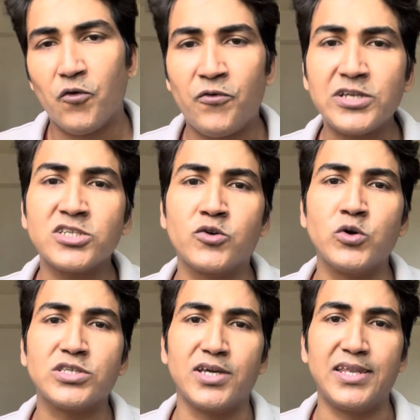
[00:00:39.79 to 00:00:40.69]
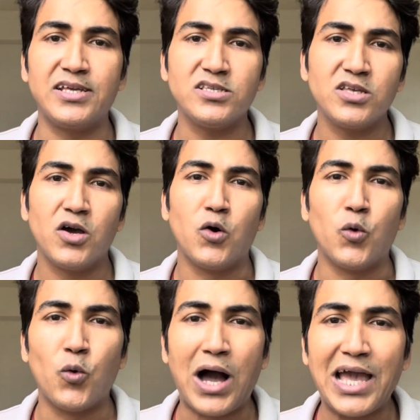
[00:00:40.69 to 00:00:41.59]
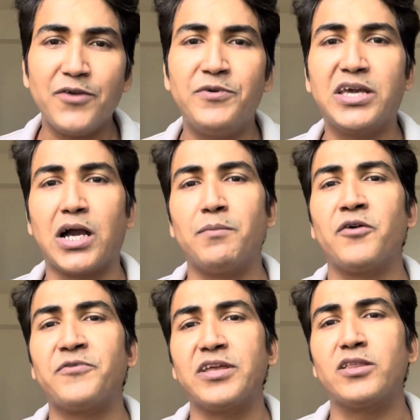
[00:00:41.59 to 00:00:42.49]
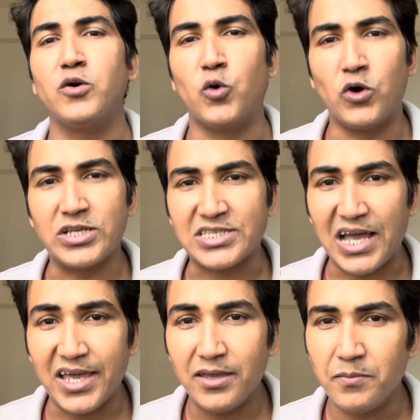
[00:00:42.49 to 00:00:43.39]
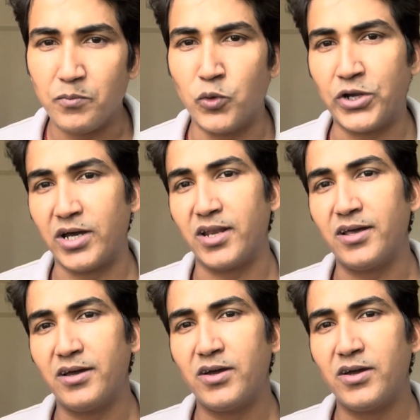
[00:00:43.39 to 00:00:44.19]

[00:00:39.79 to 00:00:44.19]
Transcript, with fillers: First question is why we come up with OSI model.